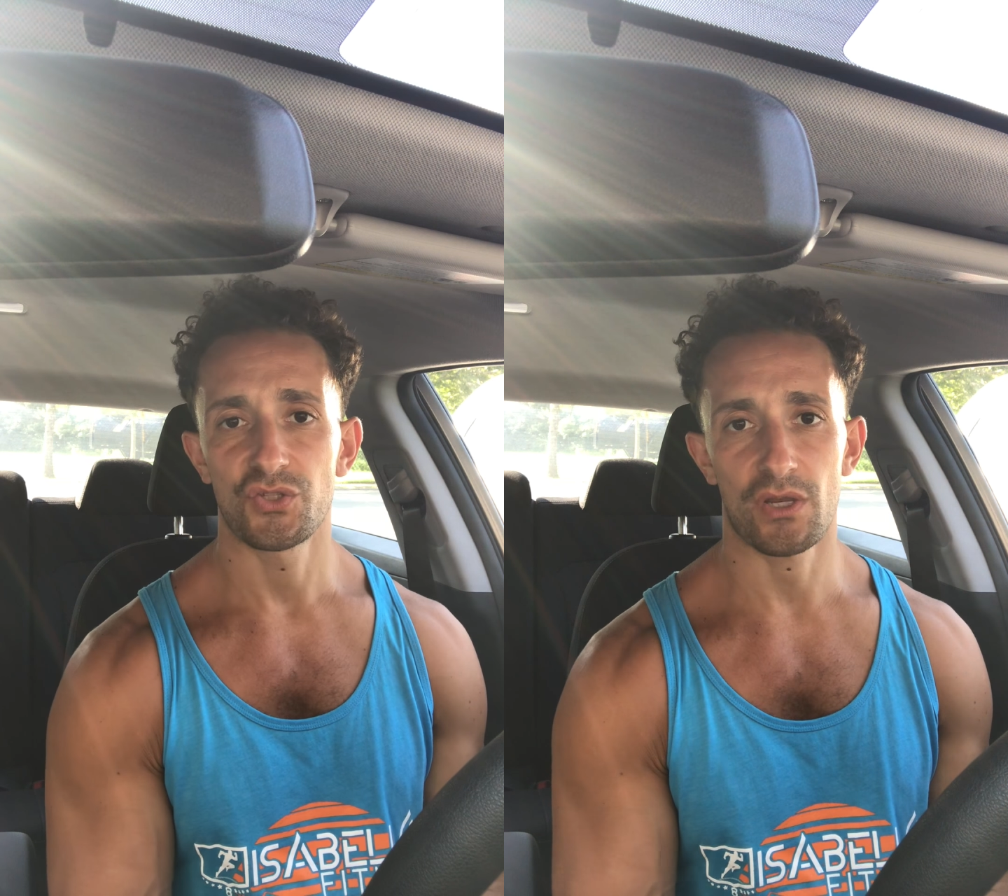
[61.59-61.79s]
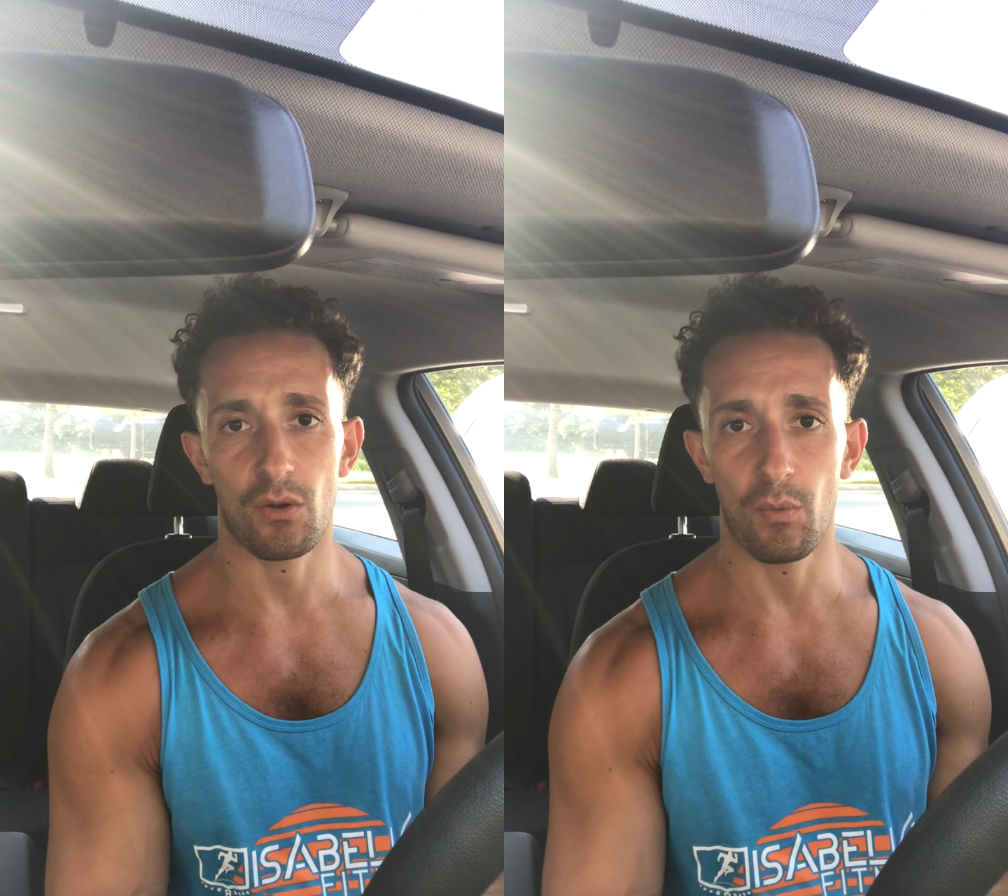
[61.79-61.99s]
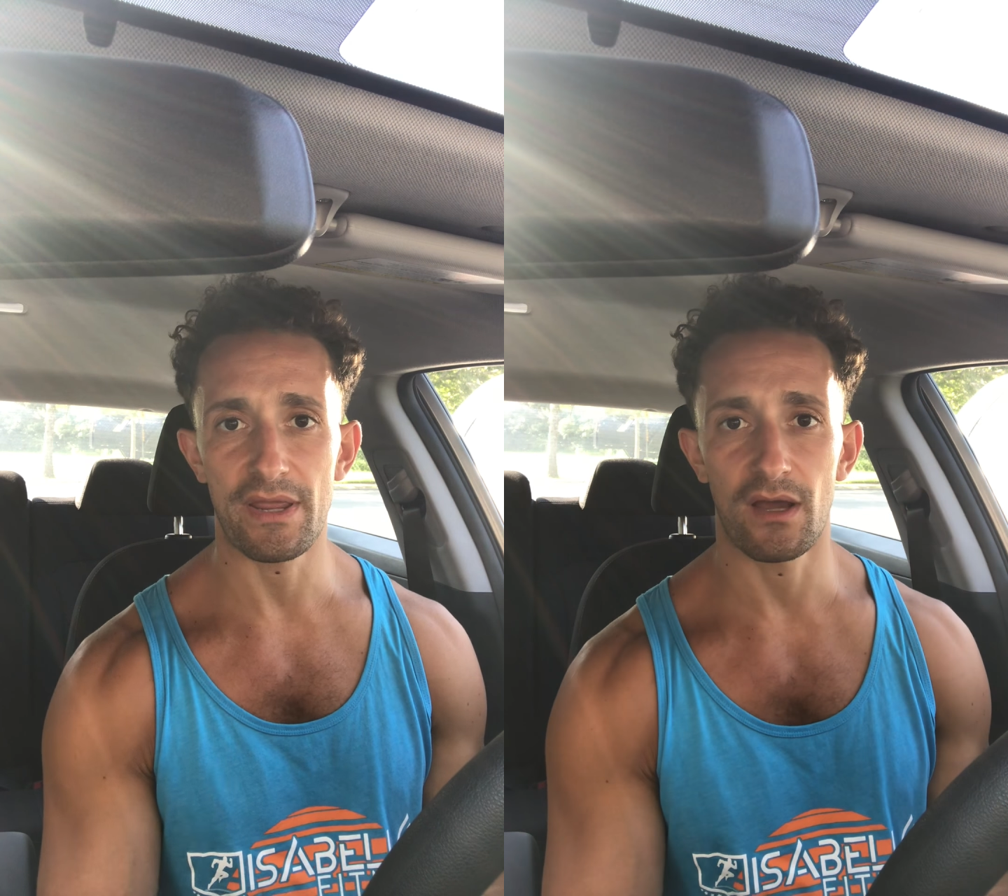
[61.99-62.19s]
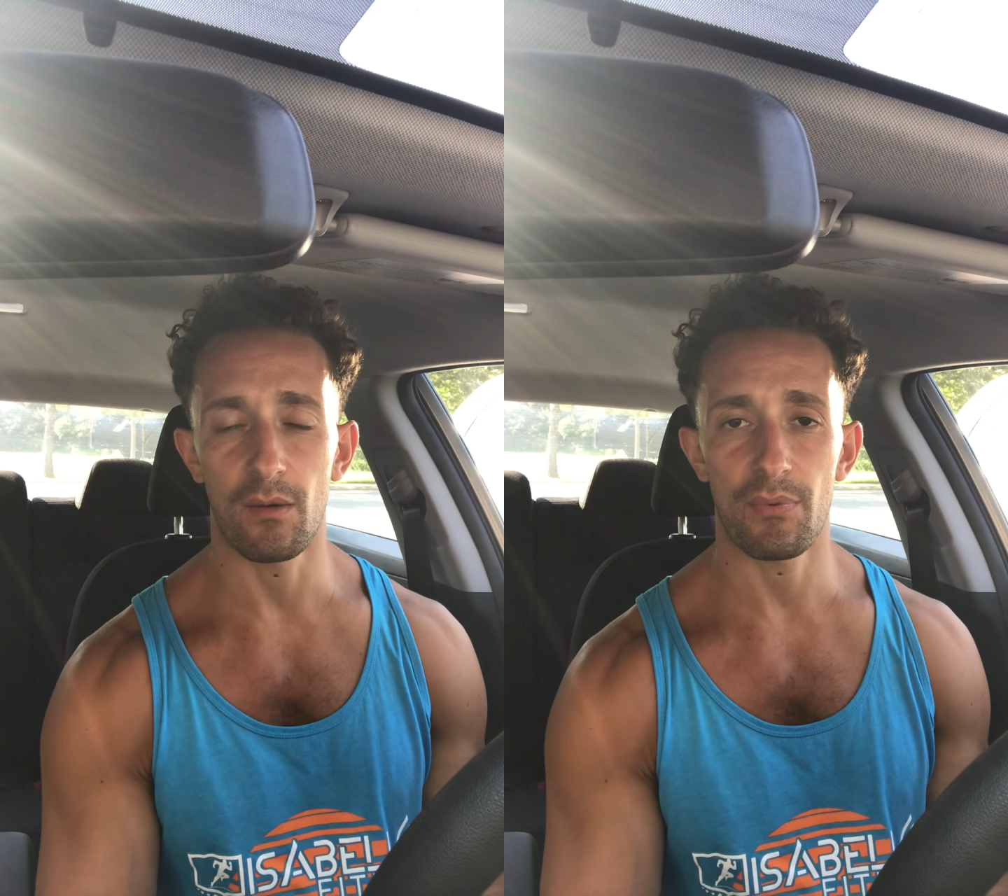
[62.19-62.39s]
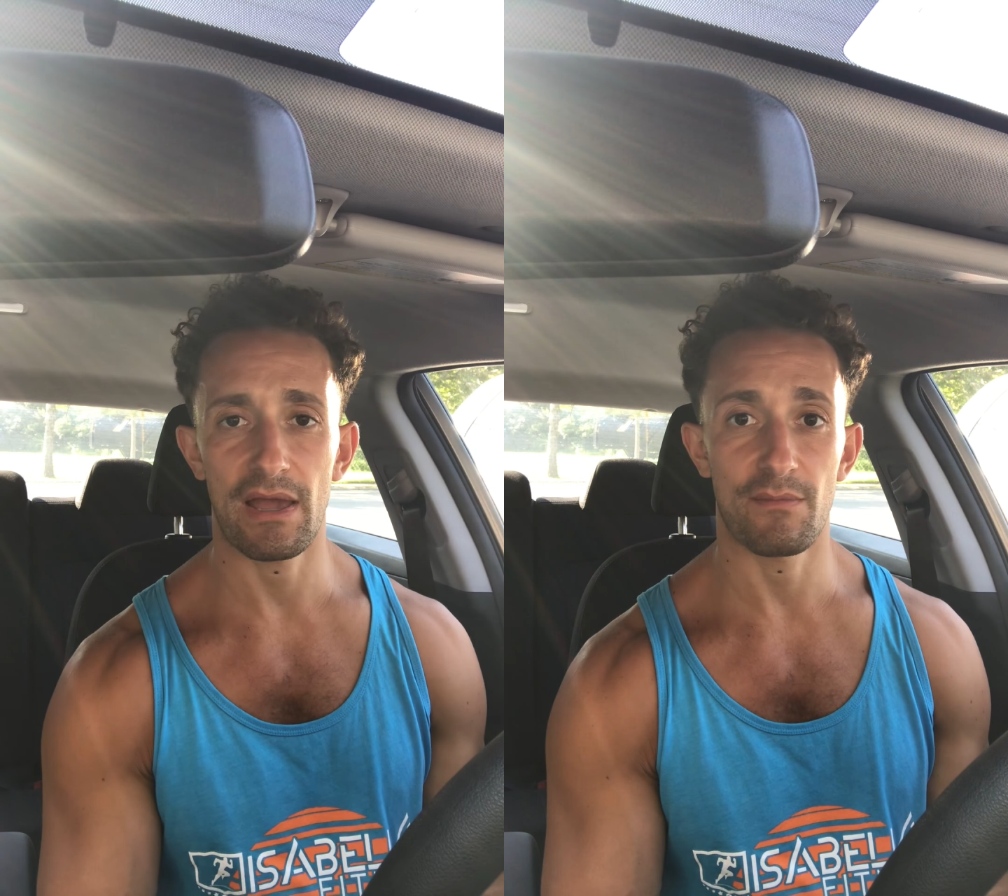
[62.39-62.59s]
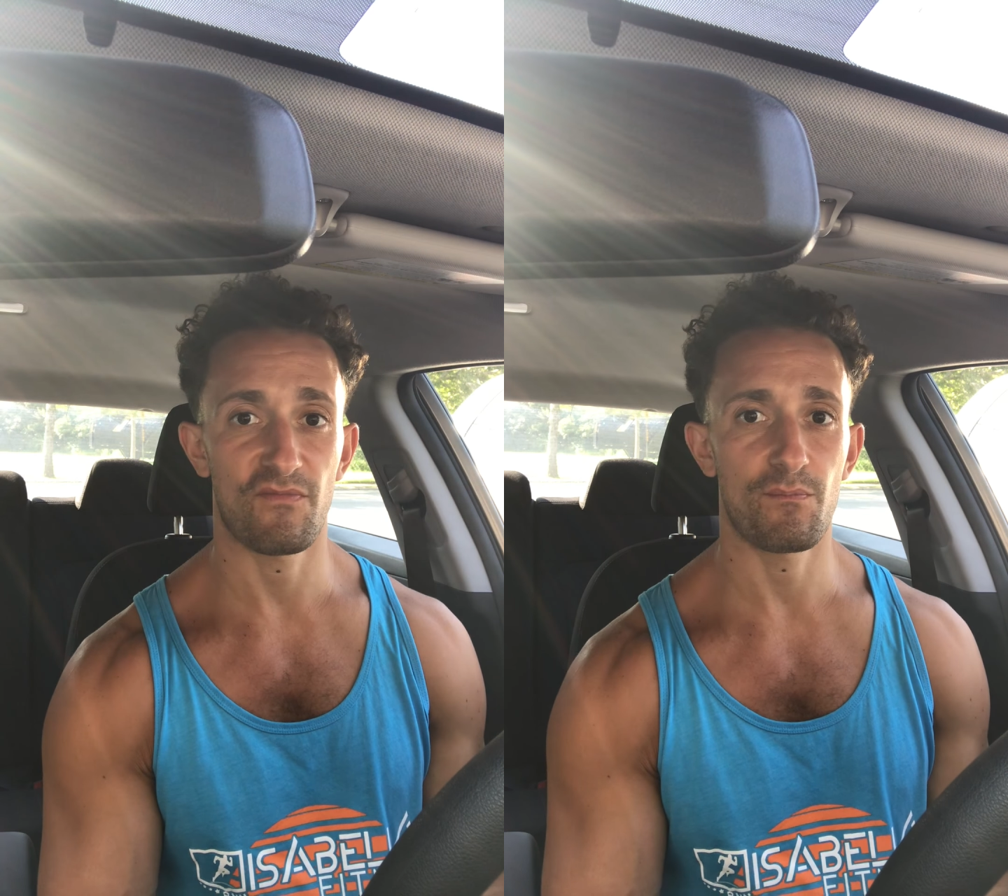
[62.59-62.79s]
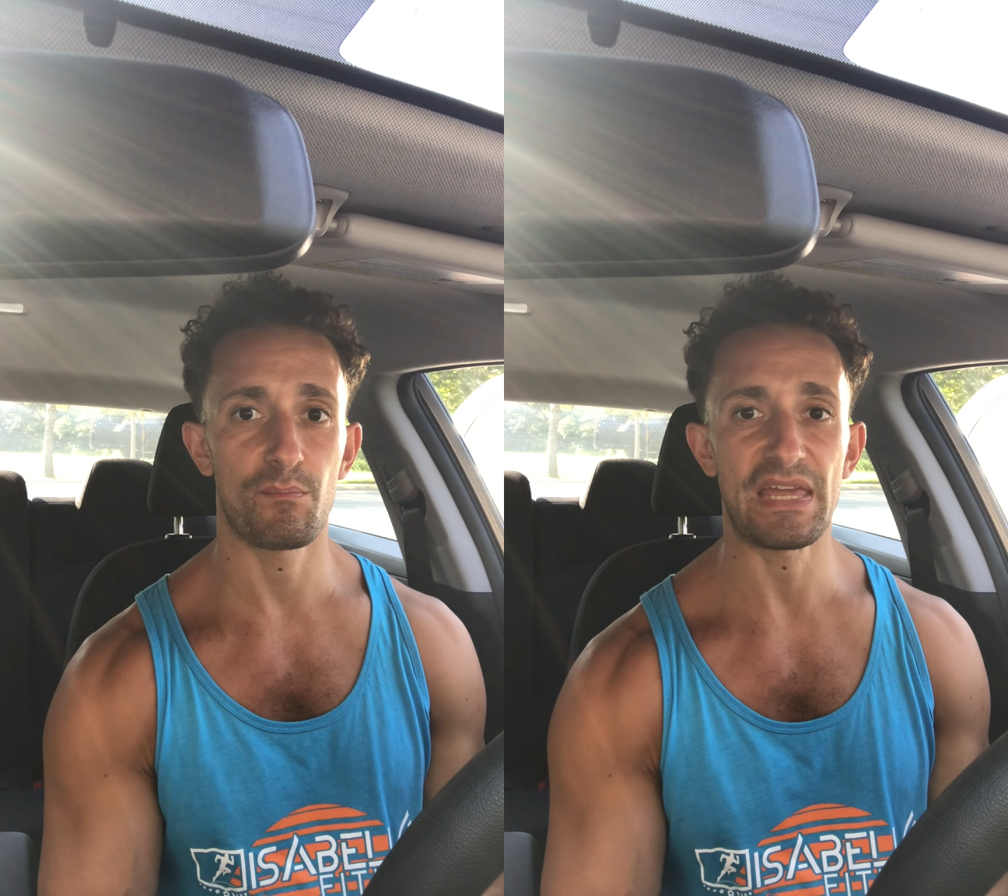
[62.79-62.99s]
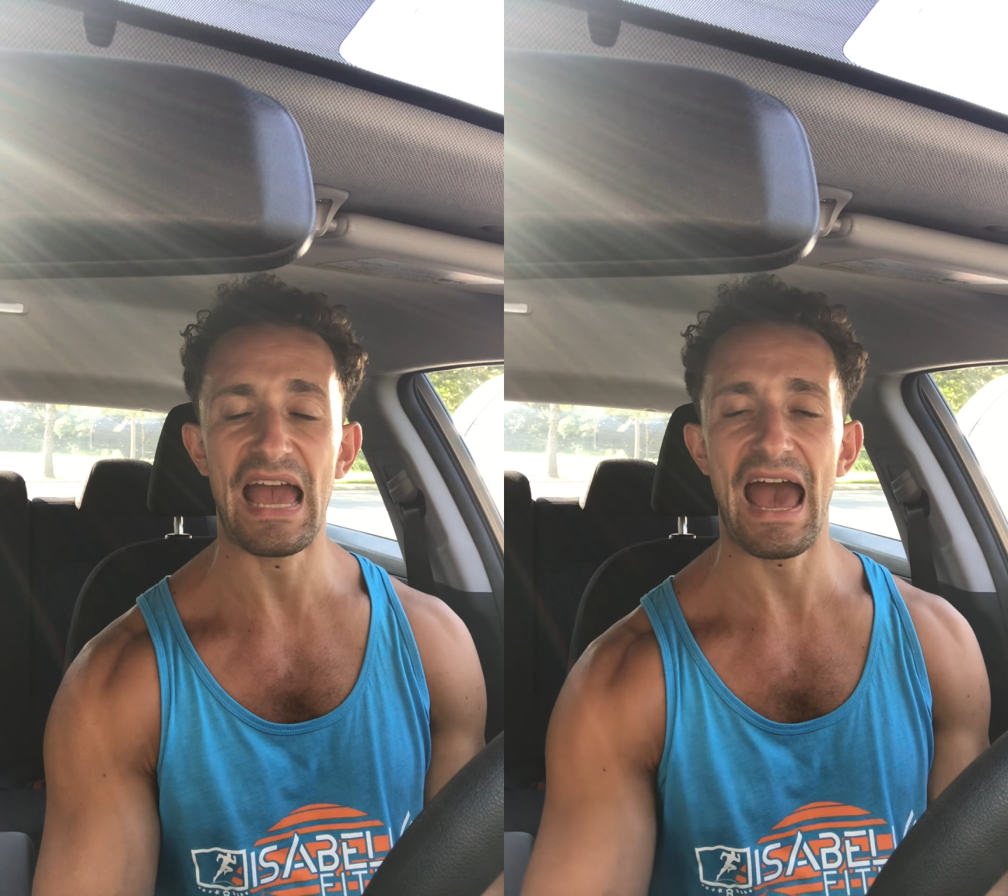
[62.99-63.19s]
so I can wake up and
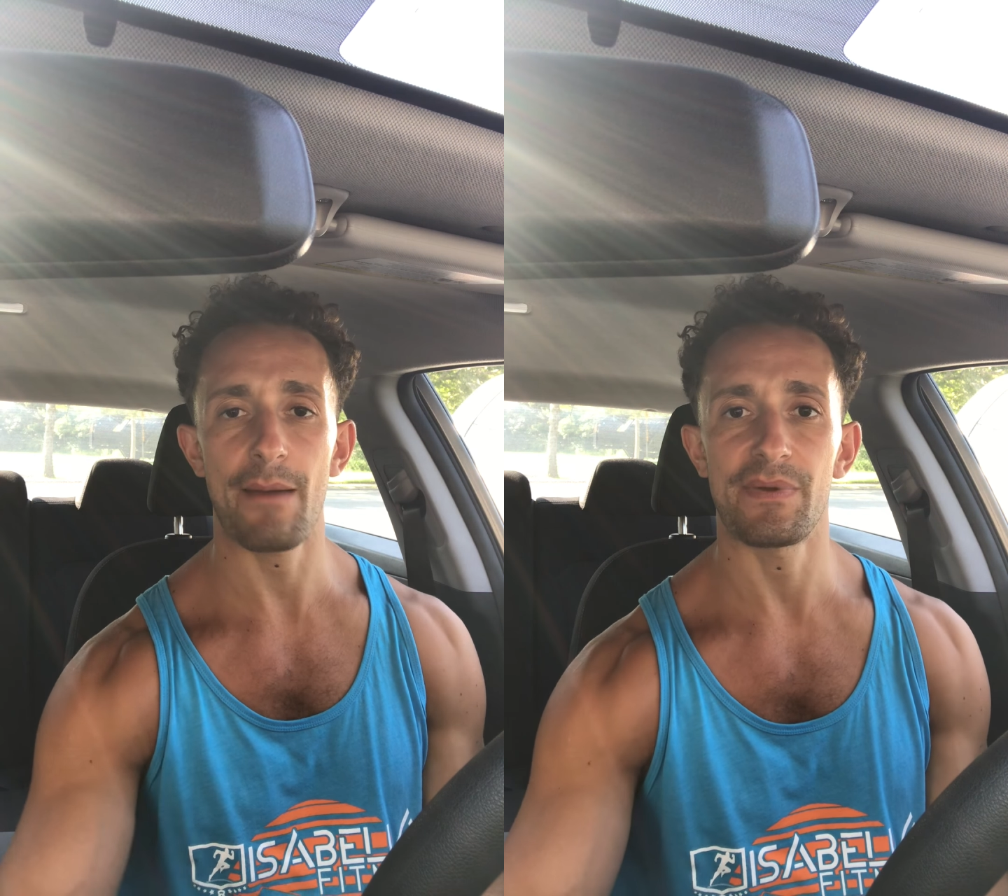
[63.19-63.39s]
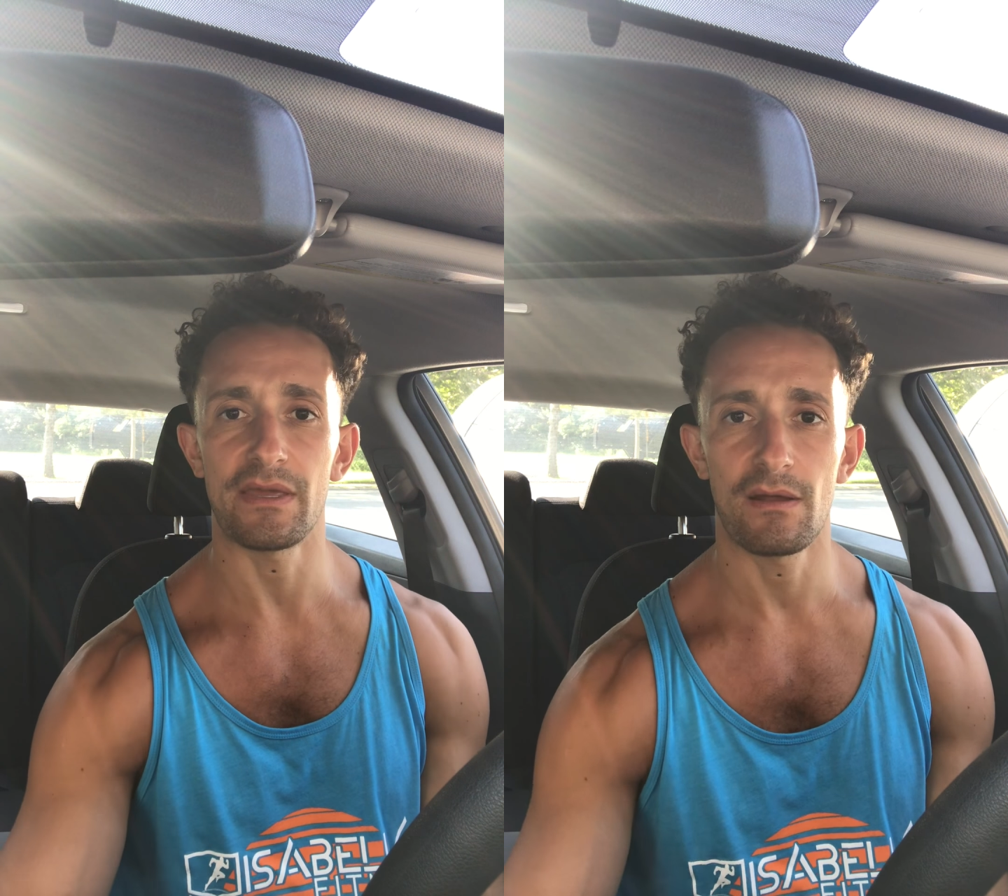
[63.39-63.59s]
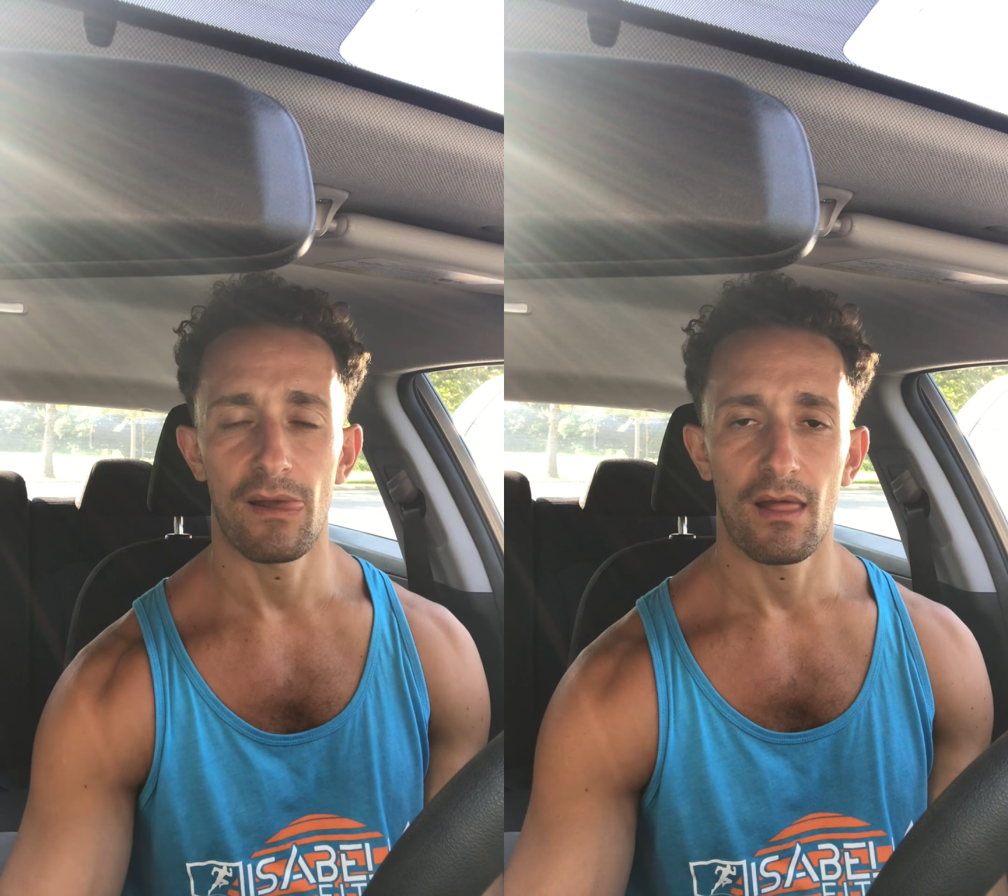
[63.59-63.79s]
be happy